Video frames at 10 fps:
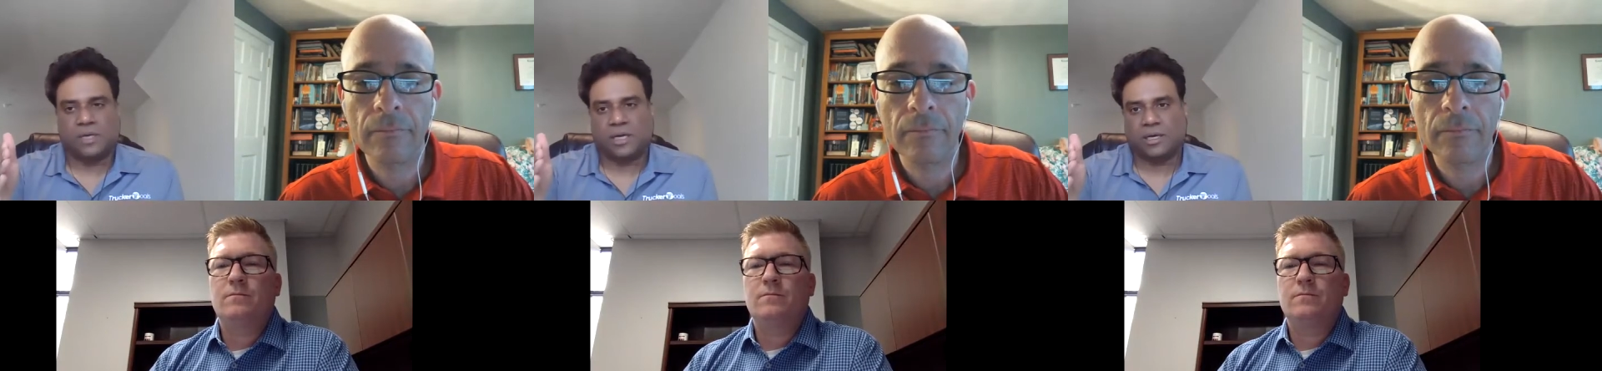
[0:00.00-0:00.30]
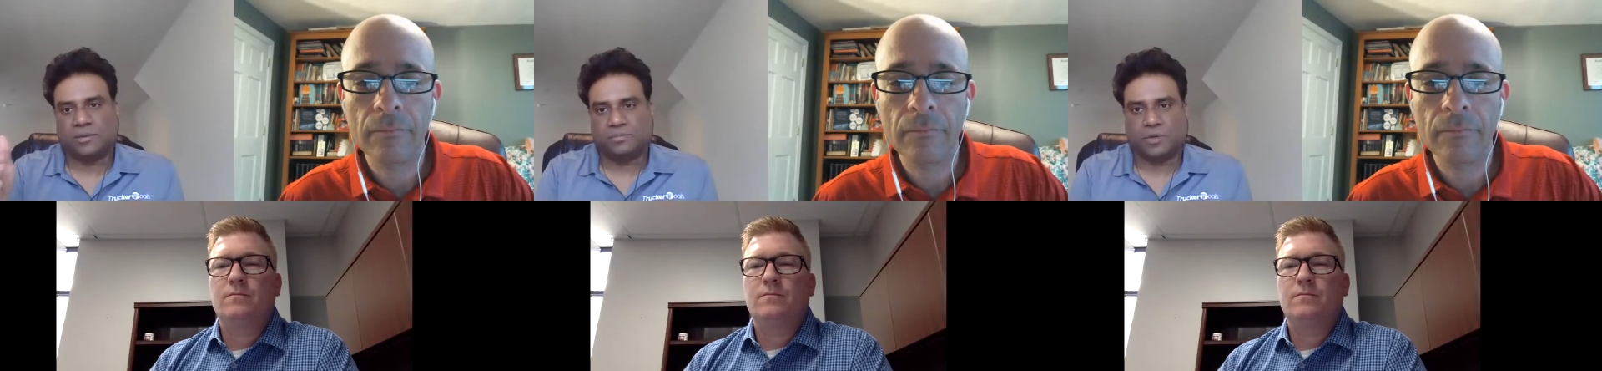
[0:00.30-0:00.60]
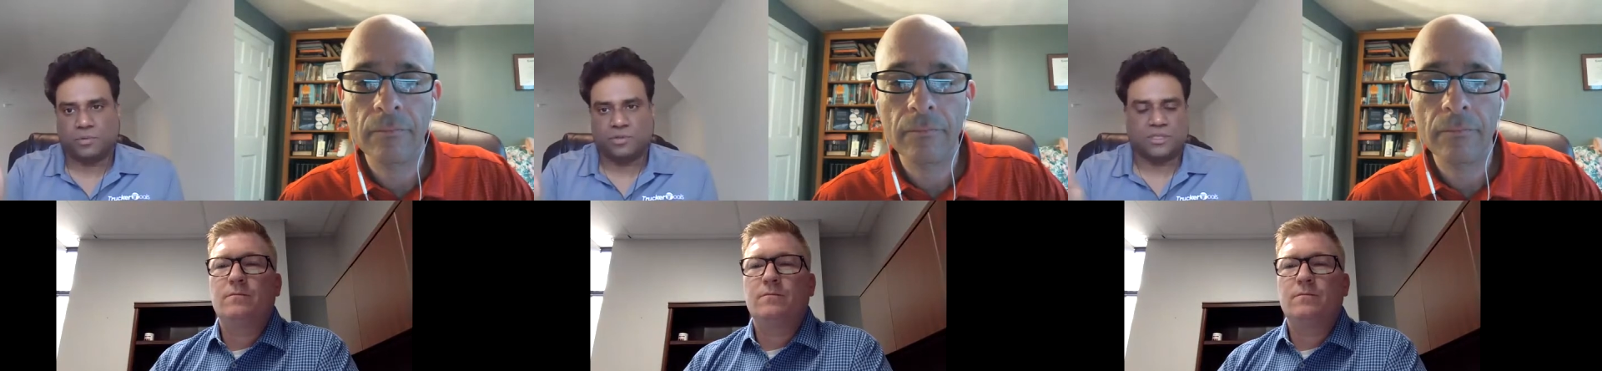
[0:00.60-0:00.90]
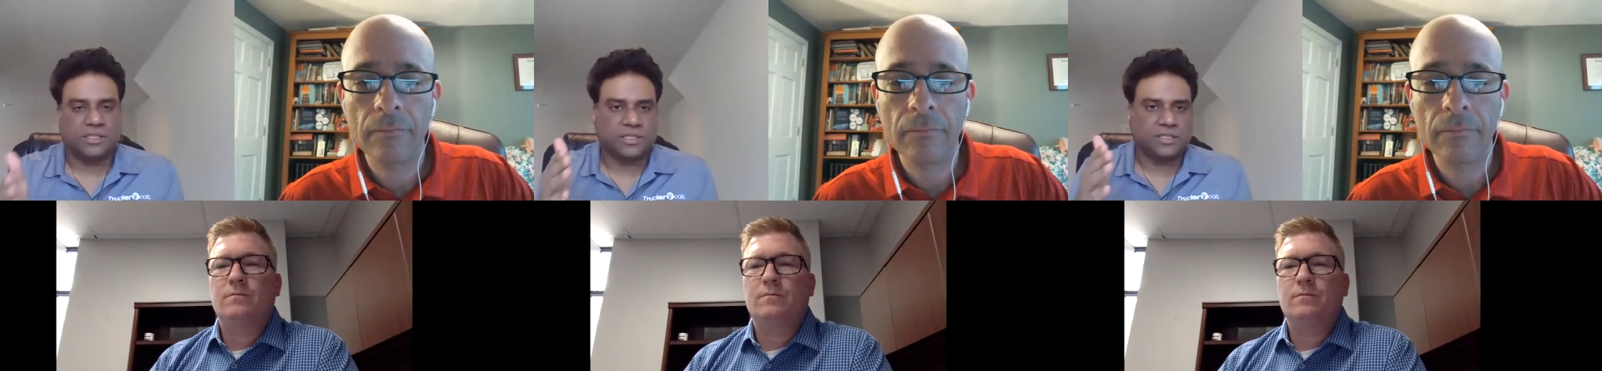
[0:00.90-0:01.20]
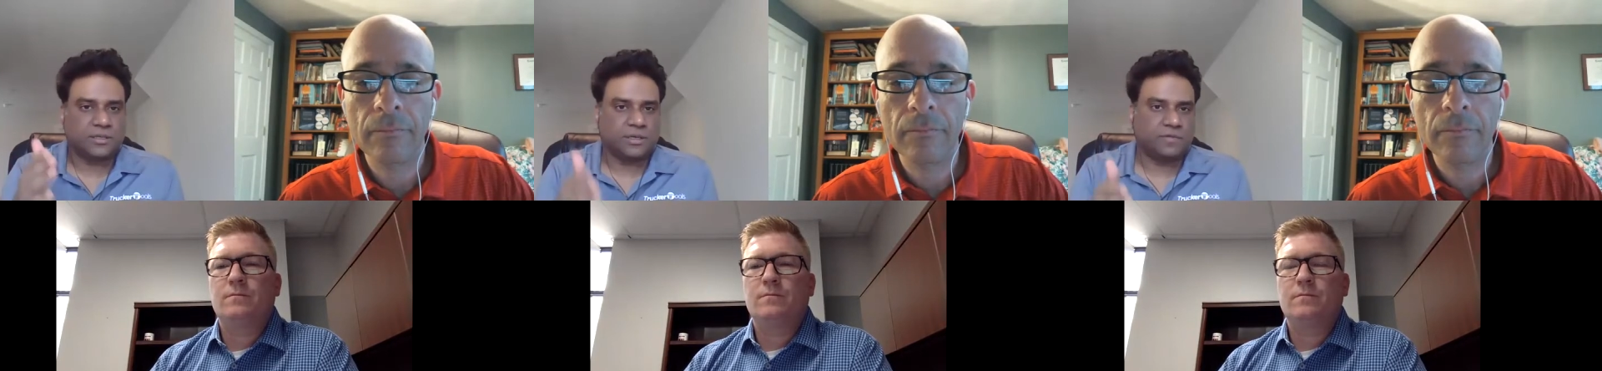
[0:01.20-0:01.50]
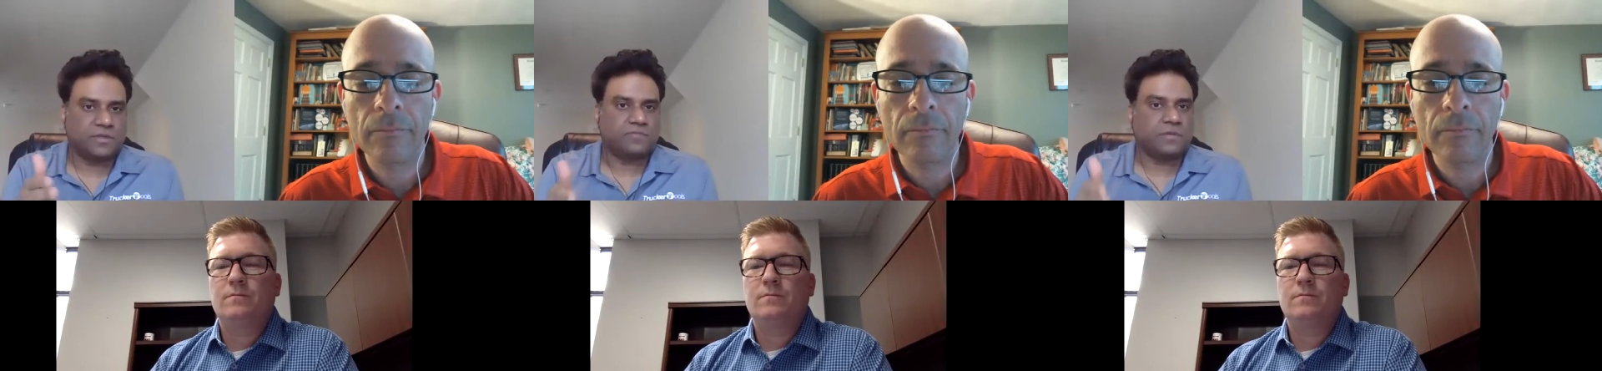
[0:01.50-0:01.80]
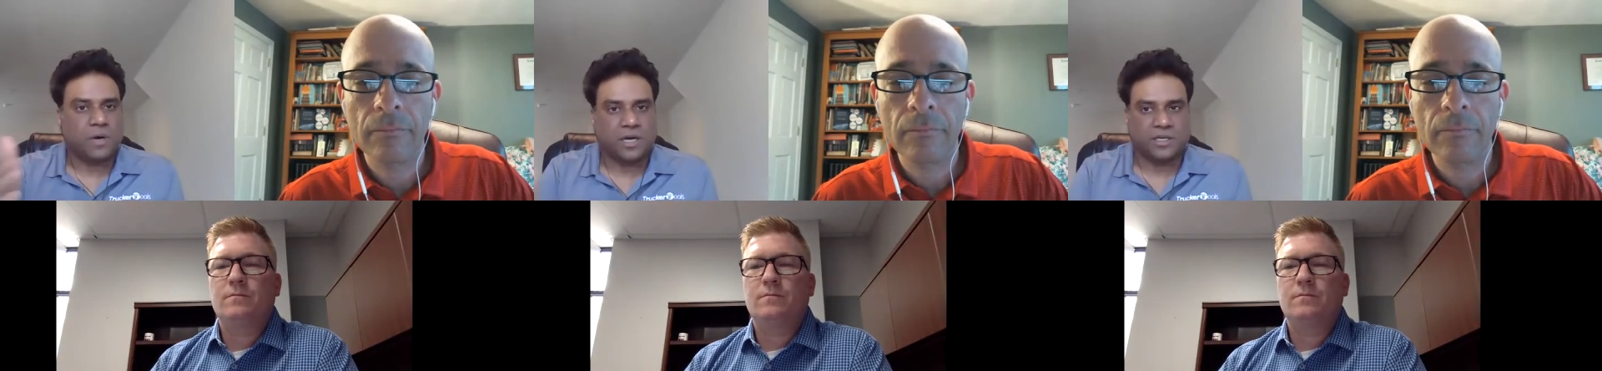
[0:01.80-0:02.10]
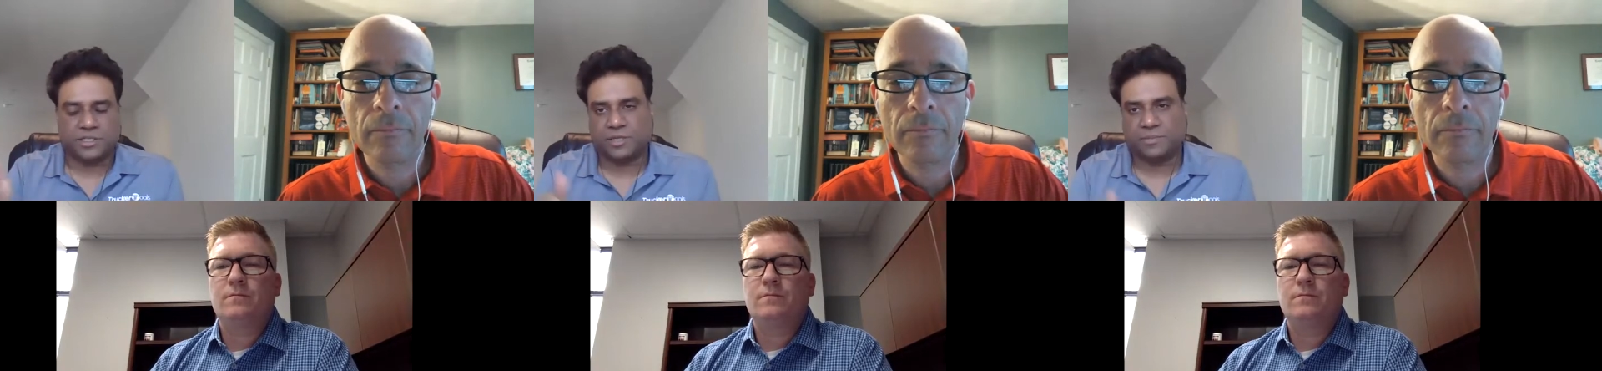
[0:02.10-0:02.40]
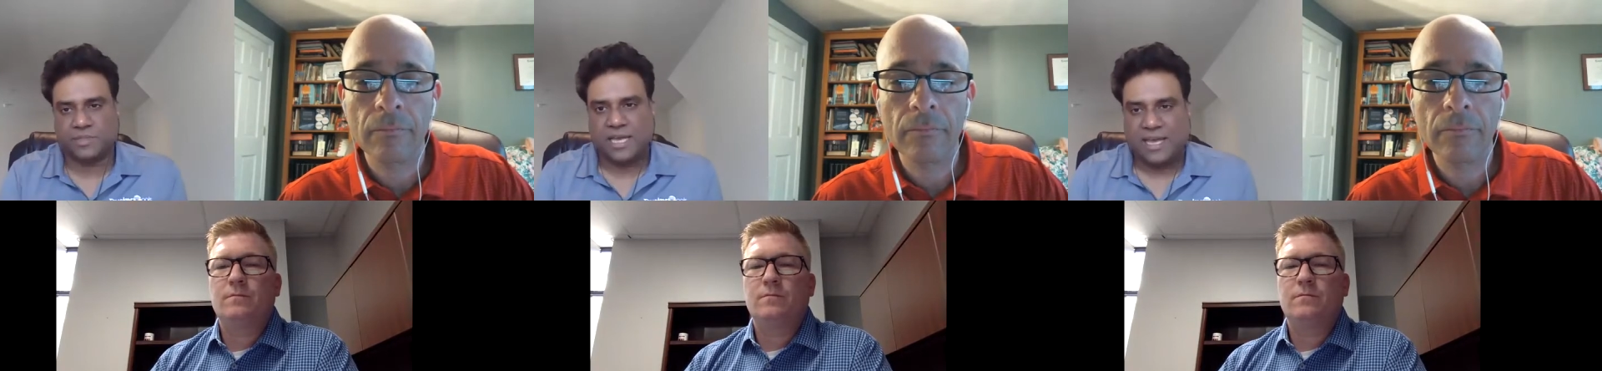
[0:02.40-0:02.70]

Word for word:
Speaker 1: uh, proposals, it's a request for partnerships.